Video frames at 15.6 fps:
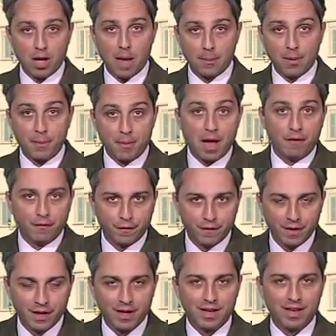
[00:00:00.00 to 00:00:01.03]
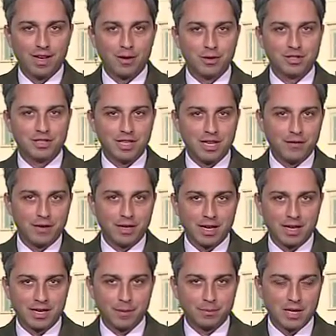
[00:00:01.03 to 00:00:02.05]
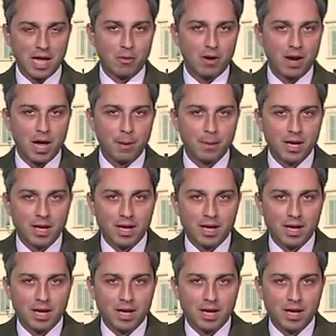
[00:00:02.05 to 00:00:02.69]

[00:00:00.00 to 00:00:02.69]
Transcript: per month, we'll see if he can keep that one up,